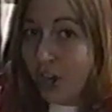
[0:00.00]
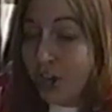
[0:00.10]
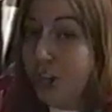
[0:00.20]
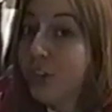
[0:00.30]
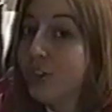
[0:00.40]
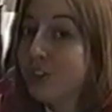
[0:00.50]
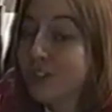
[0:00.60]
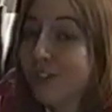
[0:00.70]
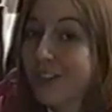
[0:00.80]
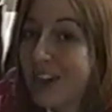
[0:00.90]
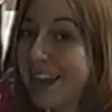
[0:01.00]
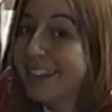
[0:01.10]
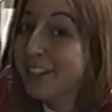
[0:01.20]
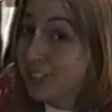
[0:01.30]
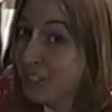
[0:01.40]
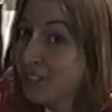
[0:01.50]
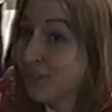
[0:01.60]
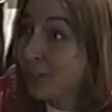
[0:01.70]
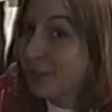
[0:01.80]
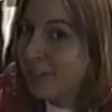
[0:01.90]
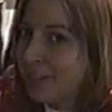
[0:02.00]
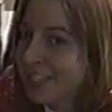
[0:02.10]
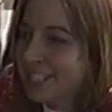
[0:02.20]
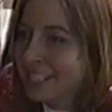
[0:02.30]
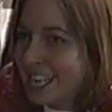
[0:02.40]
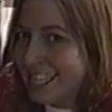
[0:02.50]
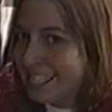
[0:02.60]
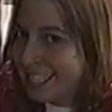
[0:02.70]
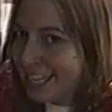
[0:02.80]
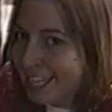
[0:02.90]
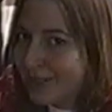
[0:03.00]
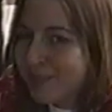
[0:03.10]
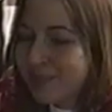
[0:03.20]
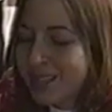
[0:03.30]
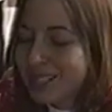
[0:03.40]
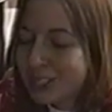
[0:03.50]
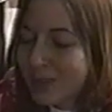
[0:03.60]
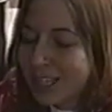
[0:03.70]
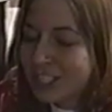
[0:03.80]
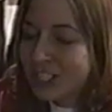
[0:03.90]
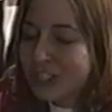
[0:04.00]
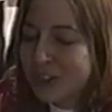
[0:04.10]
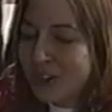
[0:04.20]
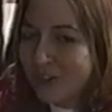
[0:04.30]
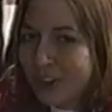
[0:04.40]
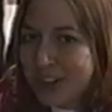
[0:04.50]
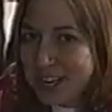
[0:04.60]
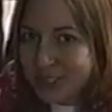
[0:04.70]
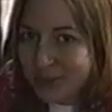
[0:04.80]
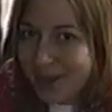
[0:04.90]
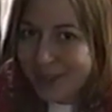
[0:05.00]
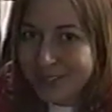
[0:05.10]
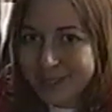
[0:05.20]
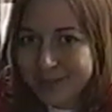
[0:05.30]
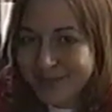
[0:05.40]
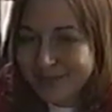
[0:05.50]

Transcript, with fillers: a huge variety to choose from on Valentine's Day. Let's go back to the studio for our next round.